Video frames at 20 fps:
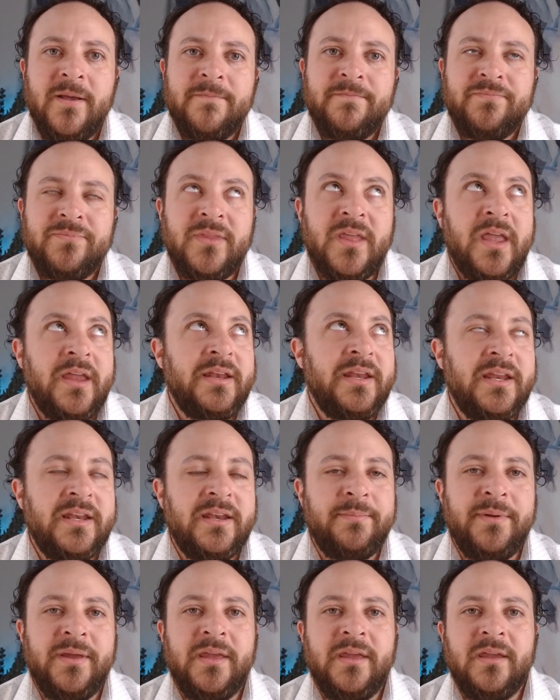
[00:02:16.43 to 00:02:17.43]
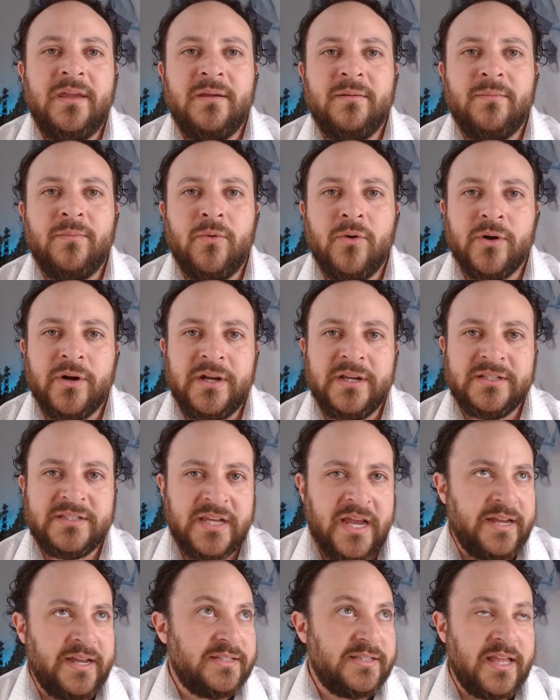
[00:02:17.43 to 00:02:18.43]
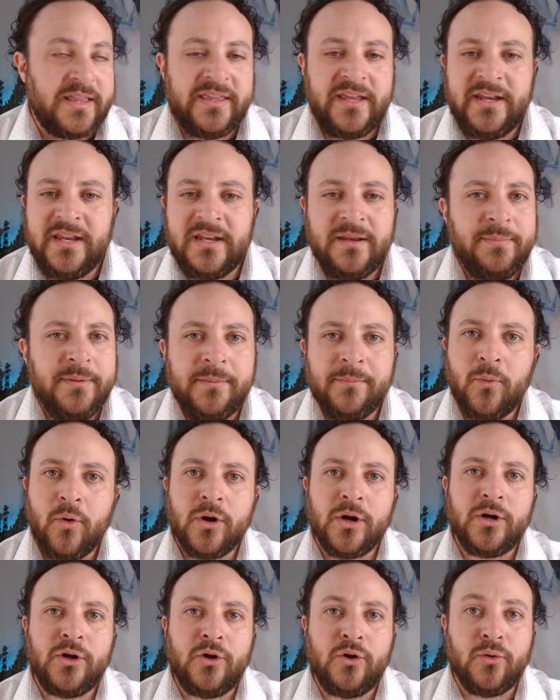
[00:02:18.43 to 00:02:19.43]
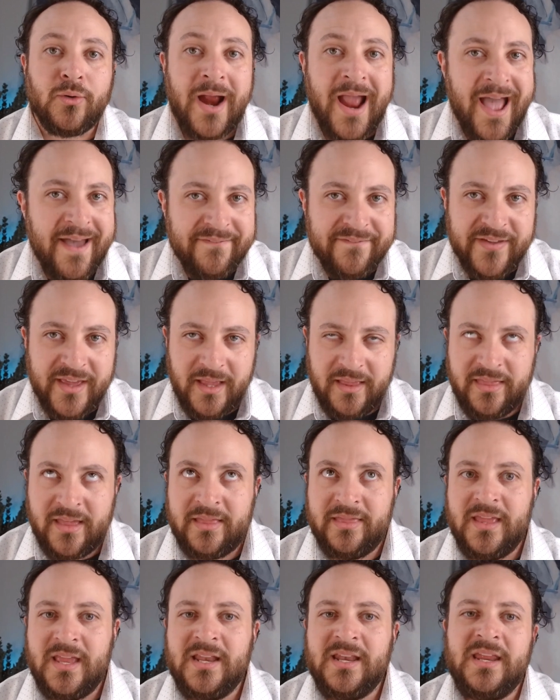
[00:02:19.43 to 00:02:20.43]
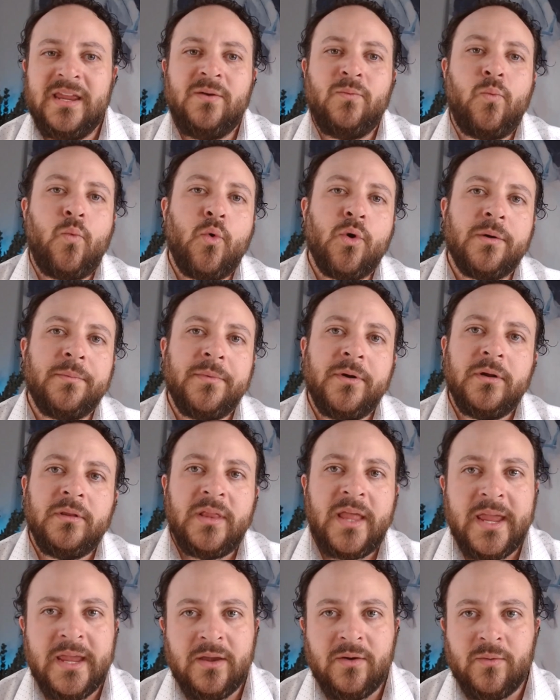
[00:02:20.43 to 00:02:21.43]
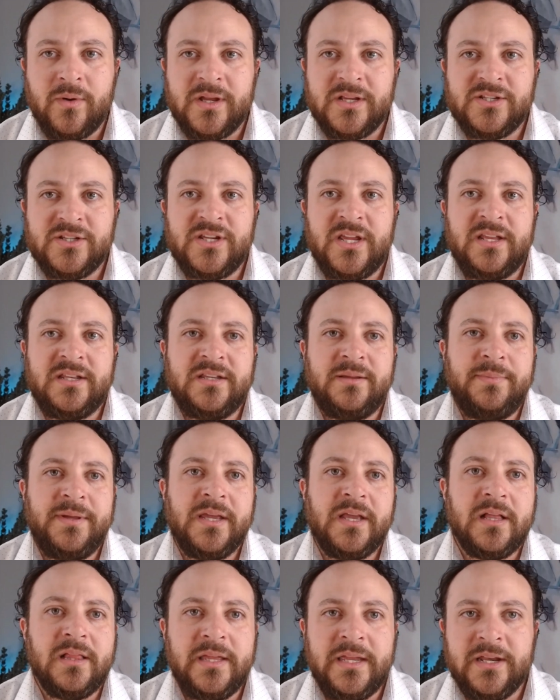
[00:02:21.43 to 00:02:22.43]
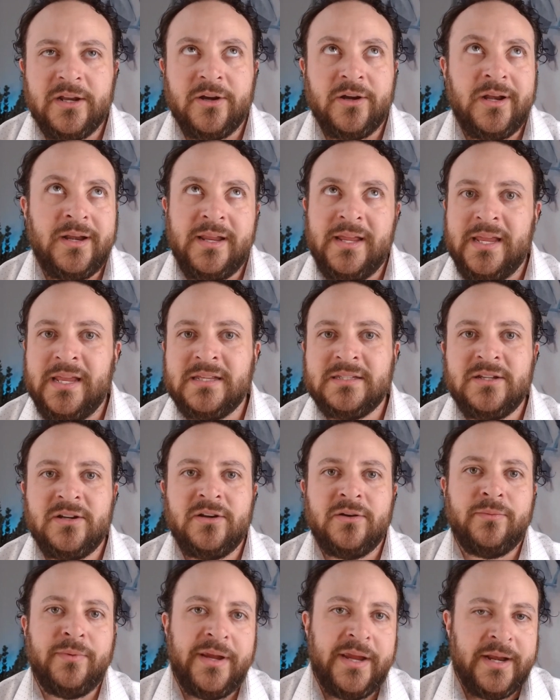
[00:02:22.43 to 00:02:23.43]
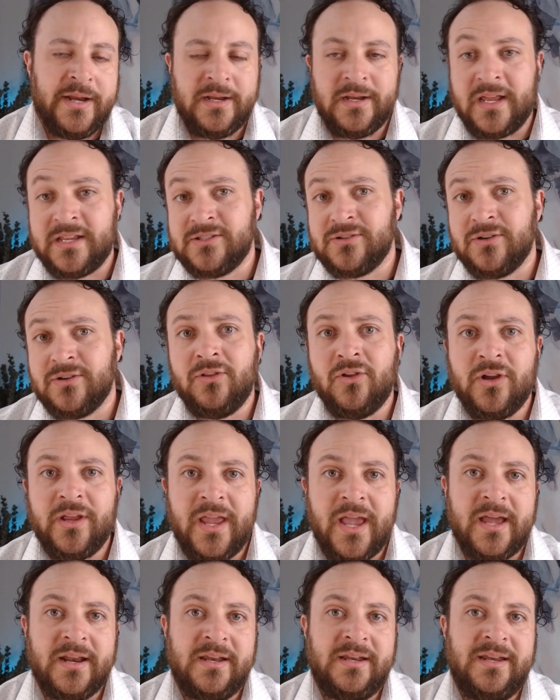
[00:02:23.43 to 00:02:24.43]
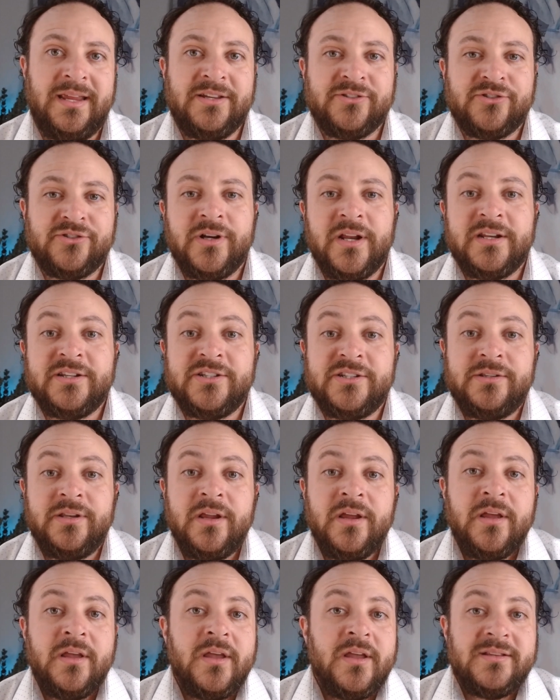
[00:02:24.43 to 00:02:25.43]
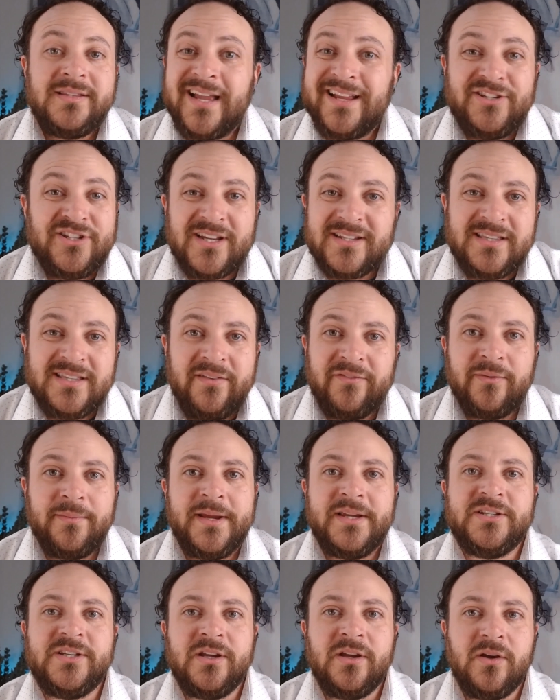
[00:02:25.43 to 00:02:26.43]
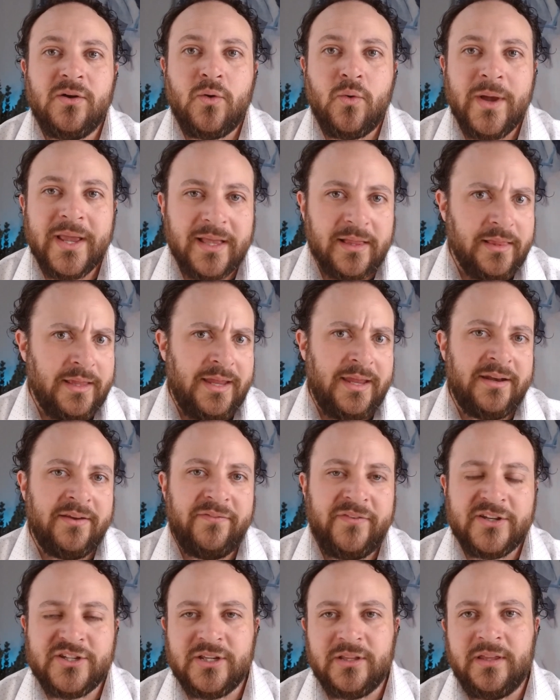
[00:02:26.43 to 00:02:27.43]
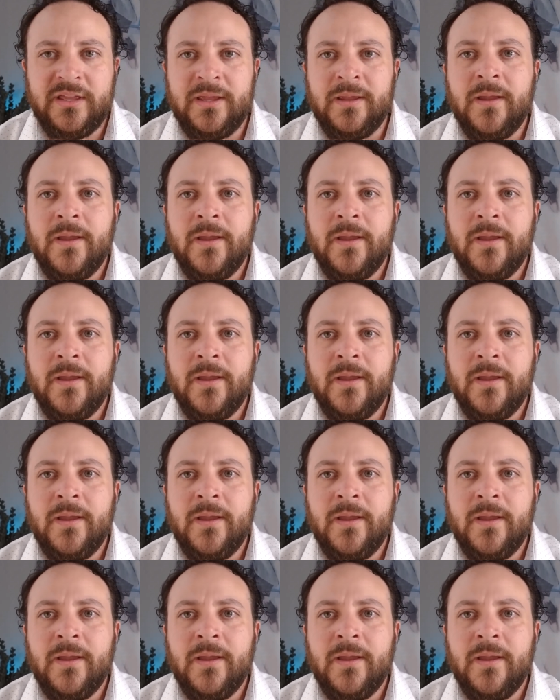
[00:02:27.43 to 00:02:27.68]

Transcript: they need to be more concise, that they need to be more graphic, that they need warmer language and to be cleaner and easier to read and nicer to look at and easier to digest the information quickly and efficiently.